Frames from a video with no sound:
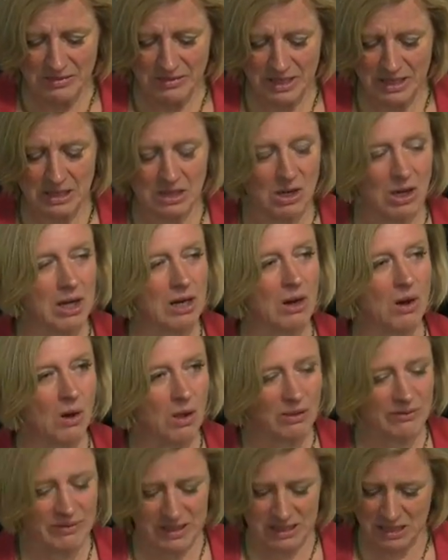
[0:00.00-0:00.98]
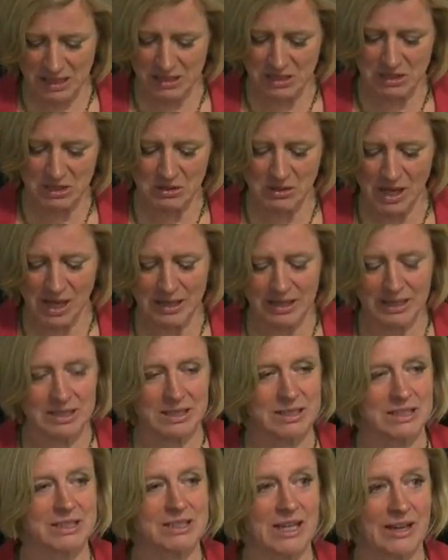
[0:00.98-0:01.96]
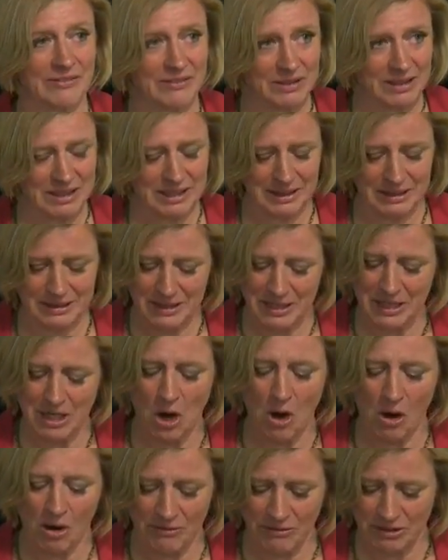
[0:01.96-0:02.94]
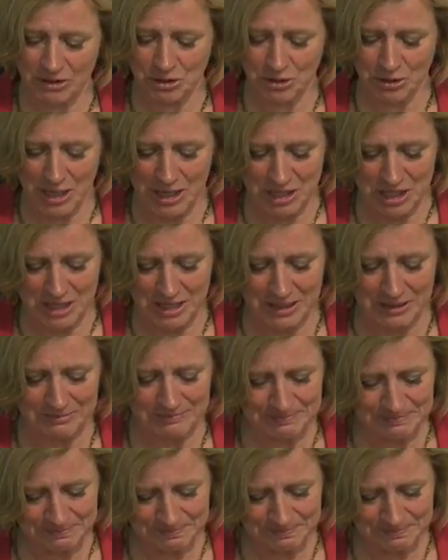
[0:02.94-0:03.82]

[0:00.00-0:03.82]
That not all of us can do that is definitely an awful tragedy.